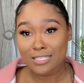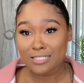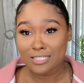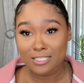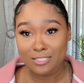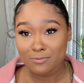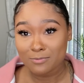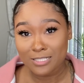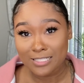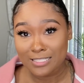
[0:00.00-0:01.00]
She
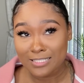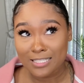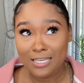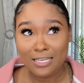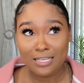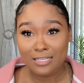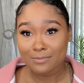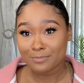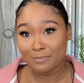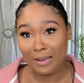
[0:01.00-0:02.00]
was
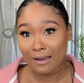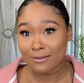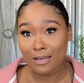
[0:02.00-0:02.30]
about